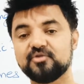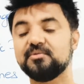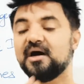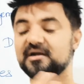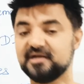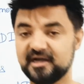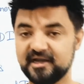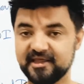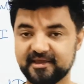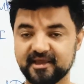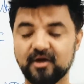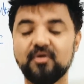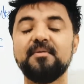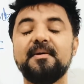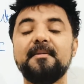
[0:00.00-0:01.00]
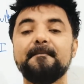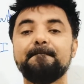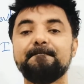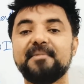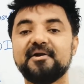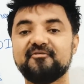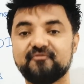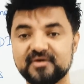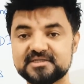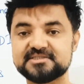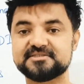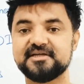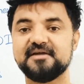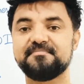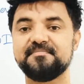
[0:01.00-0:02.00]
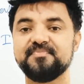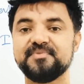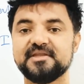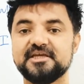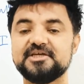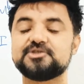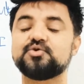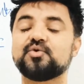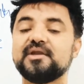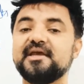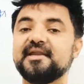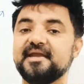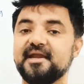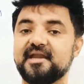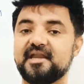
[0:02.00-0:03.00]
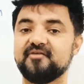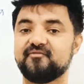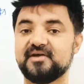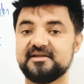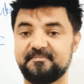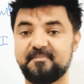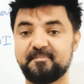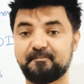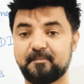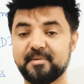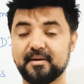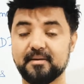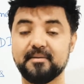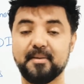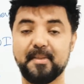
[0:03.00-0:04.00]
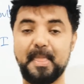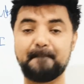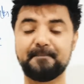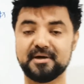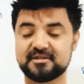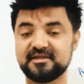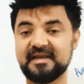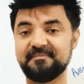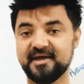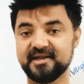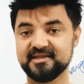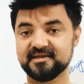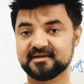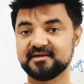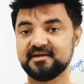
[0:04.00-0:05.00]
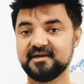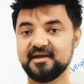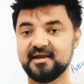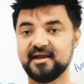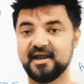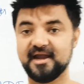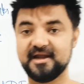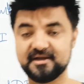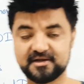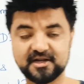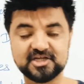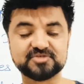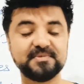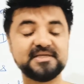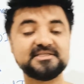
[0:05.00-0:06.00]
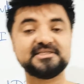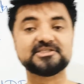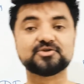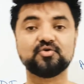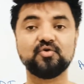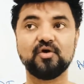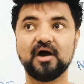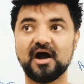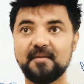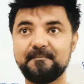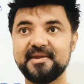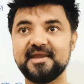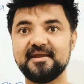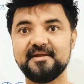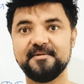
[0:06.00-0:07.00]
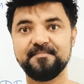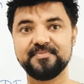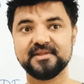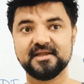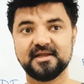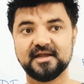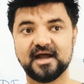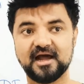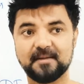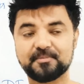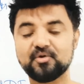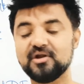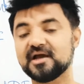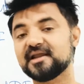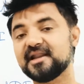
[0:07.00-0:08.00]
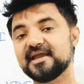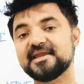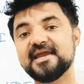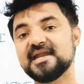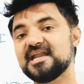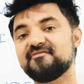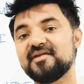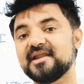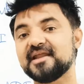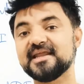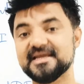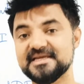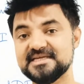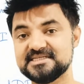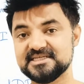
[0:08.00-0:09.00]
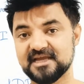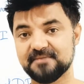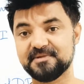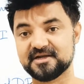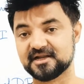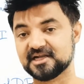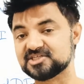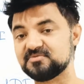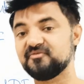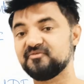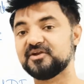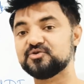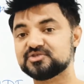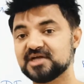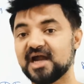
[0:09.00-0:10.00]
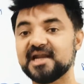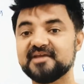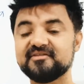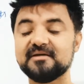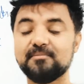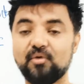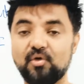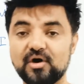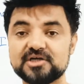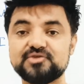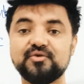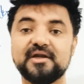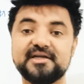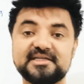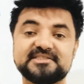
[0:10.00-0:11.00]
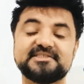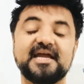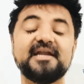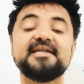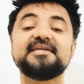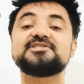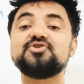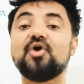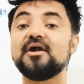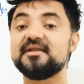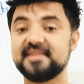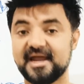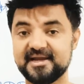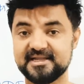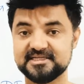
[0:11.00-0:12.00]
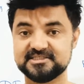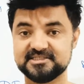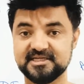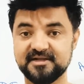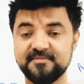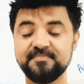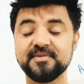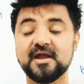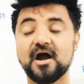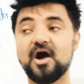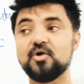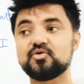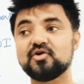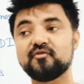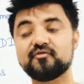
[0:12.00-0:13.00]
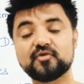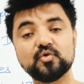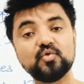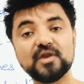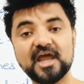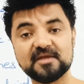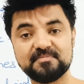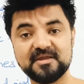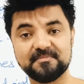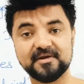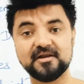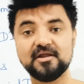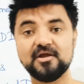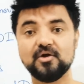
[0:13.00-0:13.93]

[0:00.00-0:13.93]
100 leke aao. But first step is to clear 85% barrier. And trust me, jisko abhi aapko lag raha ki 85 lana easy hai. But trust me, when you start even the mocks, you'll understand it's not that easy. Out of 2 lakh people,